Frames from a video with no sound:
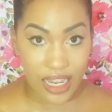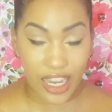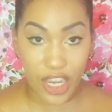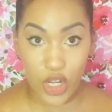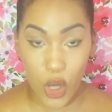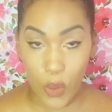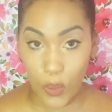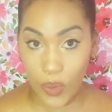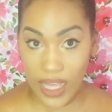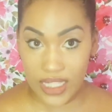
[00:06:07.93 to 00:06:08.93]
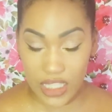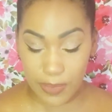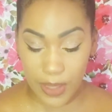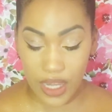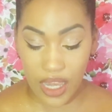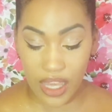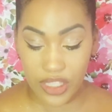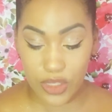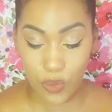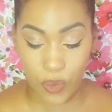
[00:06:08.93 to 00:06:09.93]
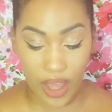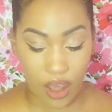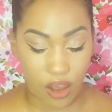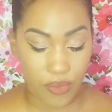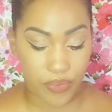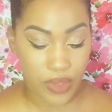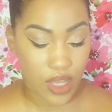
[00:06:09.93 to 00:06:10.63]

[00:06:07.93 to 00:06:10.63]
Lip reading: and RESPA as well.